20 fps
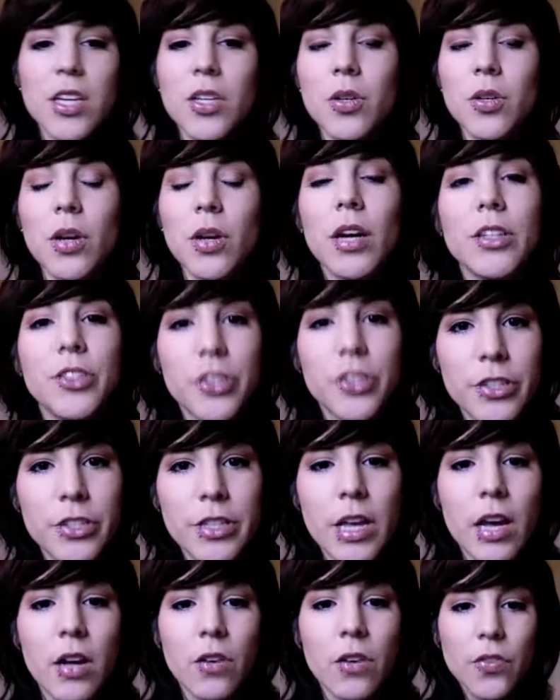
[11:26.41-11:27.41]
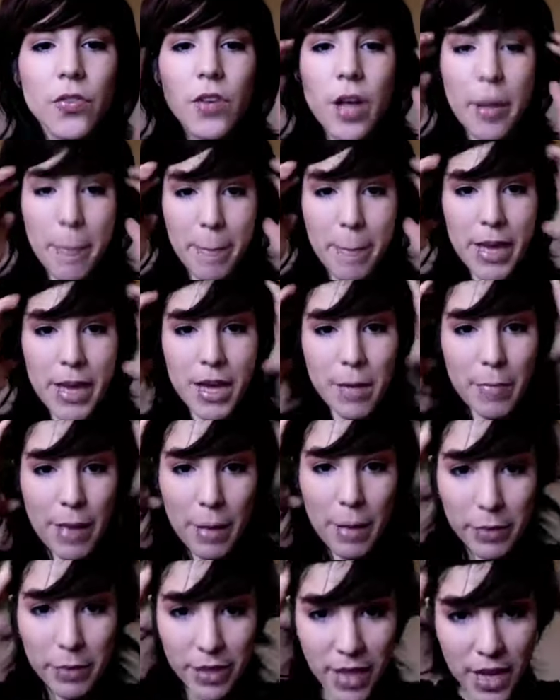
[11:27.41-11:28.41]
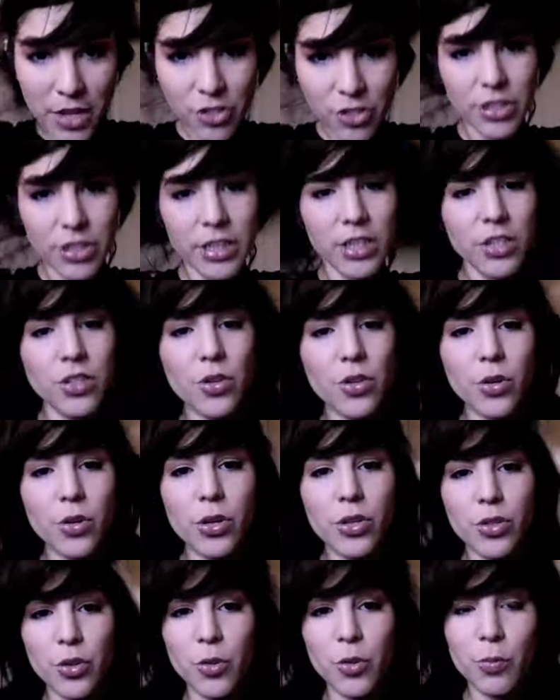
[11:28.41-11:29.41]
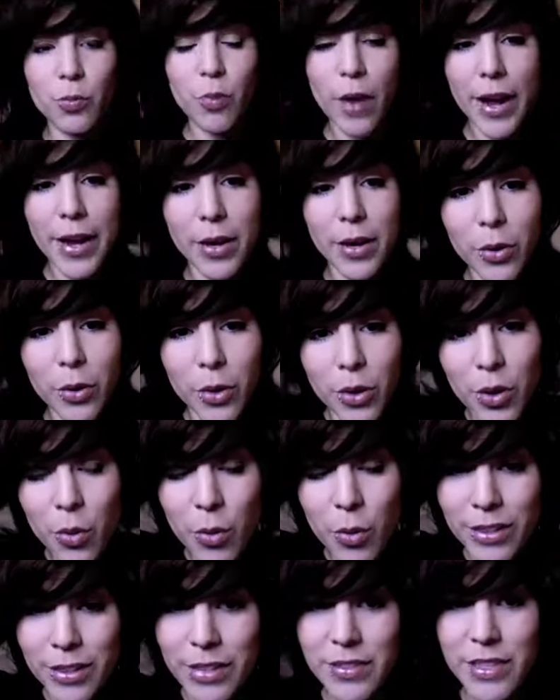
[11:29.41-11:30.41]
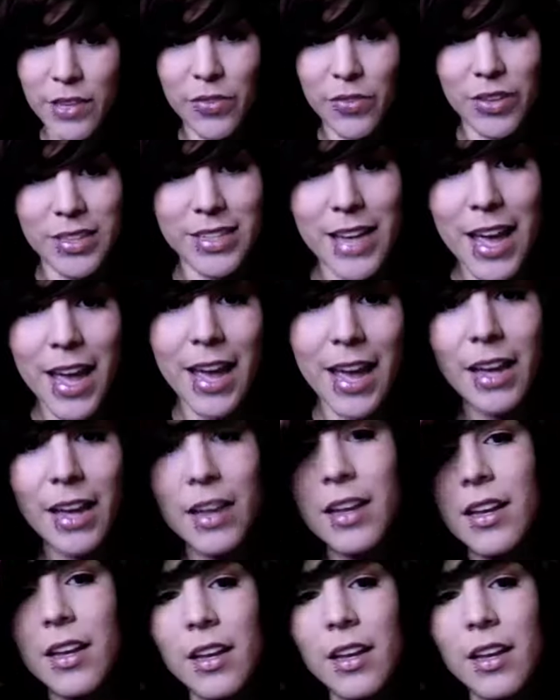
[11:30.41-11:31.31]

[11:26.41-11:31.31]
You got yourself a makeup application. You could do bridal. You could wear this every day.